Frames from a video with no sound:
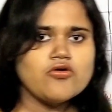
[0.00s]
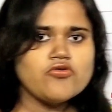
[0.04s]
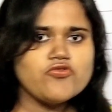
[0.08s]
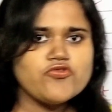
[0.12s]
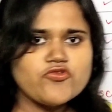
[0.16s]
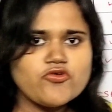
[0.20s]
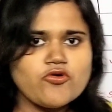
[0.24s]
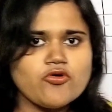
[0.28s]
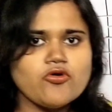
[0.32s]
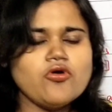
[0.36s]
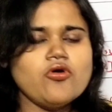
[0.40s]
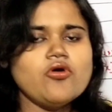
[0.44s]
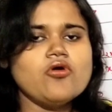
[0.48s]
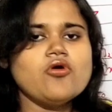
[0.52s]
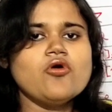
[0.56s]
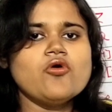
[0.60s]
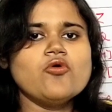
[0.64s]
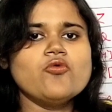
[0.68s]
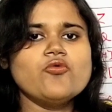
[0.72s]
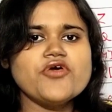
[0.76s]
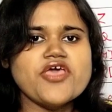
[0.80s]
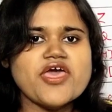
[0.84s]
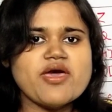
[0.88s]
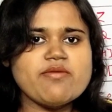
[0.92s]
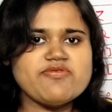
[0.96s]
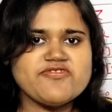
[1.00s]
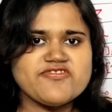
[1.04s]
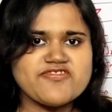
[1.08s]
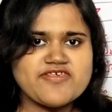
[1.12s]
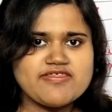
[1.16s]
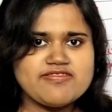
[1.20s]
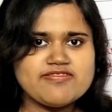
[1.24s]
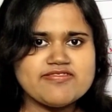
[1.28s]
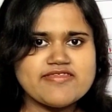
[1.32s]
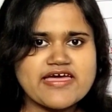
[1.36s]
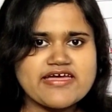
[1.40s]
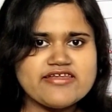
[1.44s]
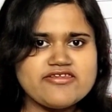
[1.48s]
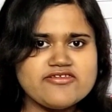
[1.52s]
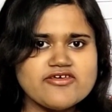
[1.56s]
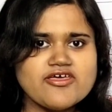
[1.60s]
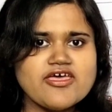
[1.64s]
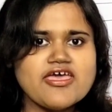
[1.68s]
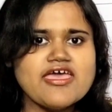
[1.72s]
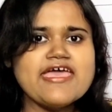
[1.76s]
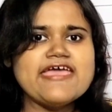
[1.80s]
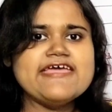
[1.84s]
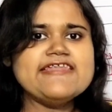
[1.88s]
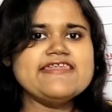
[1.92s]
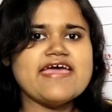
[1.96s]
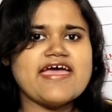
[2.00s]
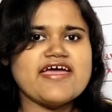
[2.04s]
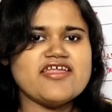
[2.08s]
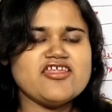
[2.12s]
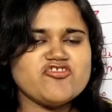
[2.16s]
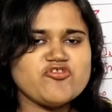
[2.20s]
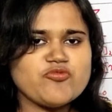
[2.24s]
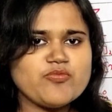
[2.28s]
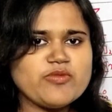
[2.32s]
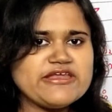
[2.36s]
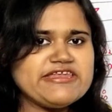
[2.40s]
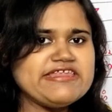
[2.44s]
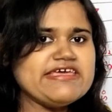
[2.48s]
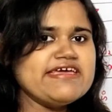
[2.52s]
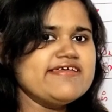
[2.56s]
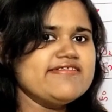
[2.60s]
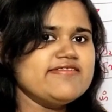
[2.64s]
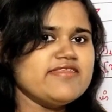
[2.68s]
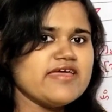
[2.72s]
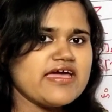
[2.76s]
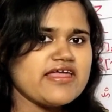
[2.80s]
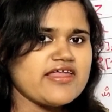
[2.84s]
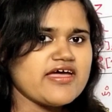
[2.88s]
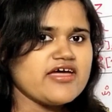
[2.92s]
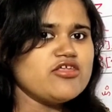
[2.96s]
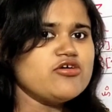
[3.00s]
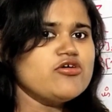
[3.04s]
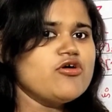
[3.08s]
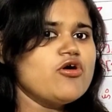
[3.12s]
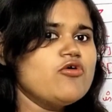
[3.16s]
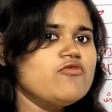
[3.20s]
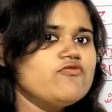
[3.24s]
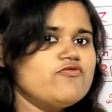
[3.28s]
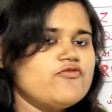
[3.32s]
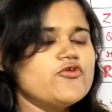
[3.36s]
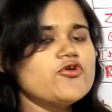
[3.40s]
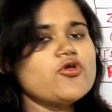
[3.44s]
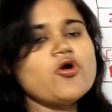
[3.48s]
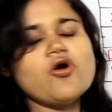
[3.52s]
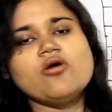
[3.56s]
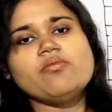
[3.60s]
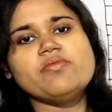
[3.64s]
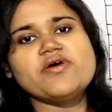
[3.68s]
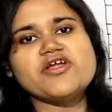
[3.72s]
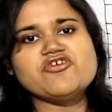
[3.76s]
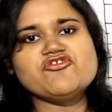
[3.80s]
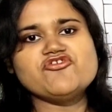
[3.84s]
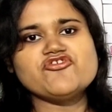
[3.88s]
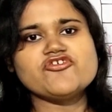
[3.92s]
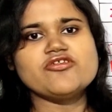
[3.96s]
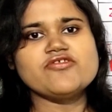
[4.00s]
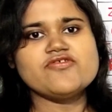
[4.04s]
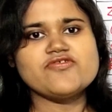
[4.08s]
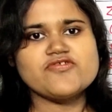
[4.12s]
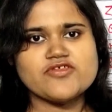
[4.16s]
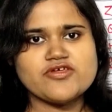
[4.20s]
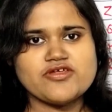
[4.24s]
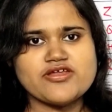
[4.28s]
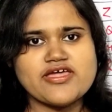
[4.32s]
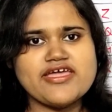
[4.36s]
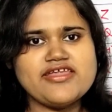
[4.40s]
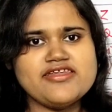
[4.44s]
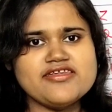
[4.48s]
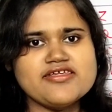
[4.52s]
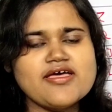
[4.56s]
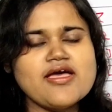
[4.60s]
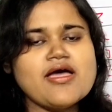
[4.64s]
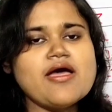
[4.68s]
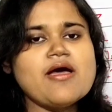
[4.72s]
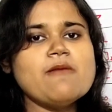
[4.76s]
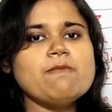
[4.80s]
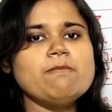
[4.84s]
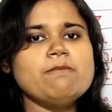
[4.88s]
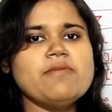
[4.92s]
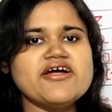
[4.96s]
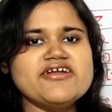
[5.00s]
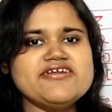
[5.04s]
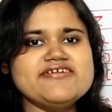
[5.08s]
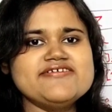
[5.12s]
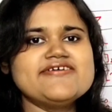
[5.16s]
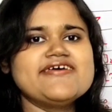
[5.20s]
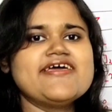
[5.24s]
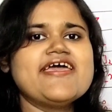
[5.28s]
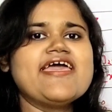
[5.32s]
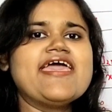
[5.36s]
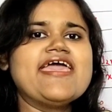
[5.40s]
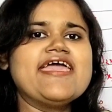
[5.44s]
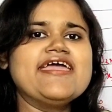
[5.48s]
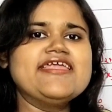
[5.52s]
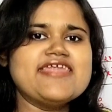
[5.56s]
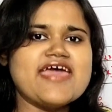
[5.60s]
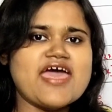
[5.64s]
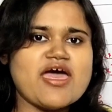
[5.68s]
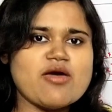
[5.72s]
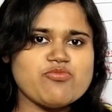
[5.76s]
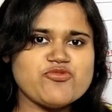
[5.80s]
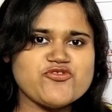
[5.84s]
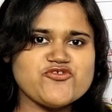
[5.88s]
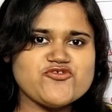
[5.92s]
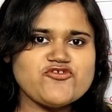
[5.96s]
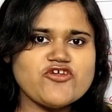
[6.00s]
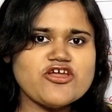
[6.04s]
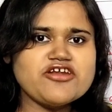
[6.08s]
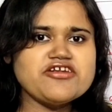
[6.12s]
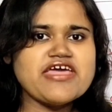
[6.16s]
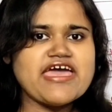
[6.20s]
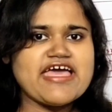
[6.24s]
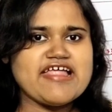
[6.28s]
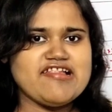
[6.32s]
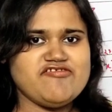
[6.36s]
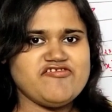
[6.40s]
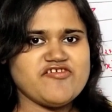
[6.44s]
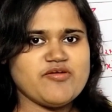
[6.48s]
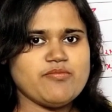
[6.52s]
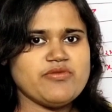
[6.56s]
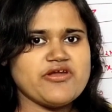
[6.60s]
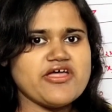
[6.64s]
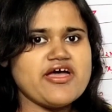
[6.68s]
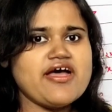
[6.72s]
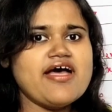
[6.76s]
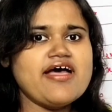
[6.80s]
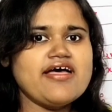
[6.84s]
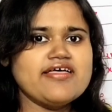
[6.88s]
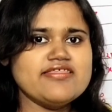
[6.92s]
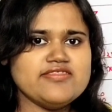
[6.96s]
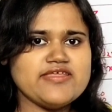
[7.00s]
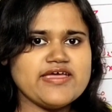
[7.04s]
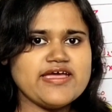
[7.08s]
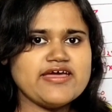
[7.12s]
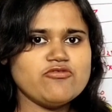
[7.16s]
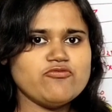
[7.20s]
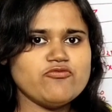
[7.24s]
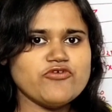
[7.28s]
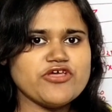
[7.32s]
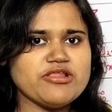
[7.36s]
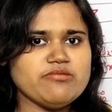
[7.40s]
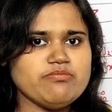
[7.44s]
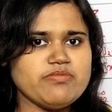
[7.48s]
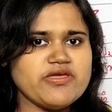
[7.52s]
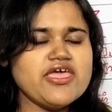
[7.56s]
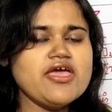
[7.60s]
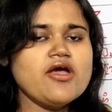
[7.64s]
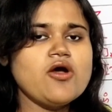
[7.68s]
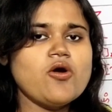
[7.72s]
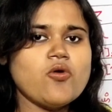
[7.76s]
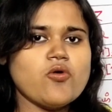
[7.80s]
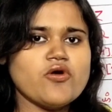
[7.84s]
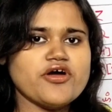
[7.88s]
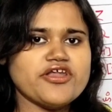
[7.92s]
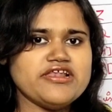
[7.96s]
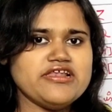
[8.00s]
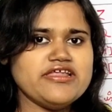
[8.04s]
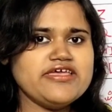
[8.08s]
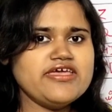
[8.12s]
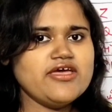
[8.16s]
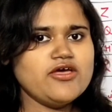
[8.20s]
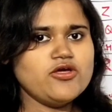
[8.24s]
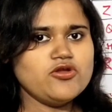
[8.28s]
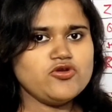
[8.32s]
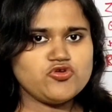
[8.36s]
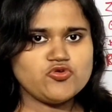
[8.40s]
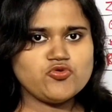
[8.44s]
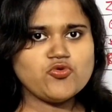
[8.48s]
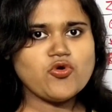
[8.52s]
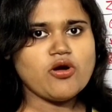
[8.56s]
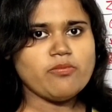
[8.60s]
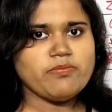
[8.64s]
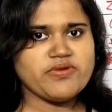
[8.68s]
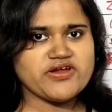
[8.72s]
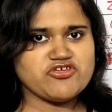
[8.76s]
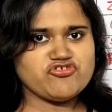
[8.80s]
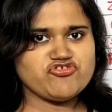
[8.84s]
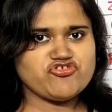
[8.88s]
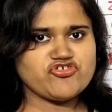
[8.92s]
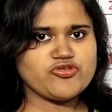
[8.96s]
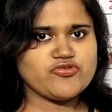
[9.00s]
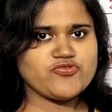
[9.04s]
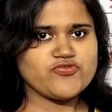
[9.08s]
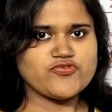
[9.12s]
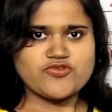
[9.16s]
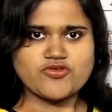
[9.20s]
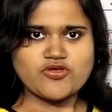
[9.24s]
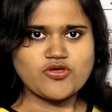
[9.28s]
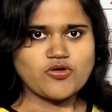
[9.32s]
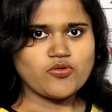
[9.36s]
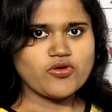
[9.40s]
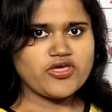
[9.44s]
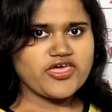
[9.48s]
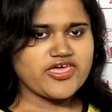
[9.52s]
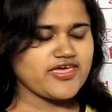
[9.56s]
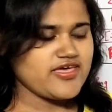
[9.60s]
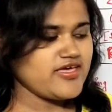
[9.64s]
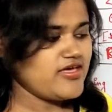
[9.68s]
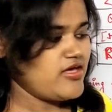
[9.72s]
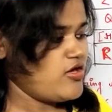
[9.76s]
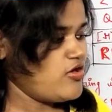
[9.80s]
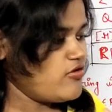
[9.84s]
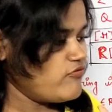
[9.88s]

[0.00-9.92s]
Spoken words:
So, we have seen that in arithmetic there are 4 operations, right? But in abstract algebra there will be only 2 operations. Okay.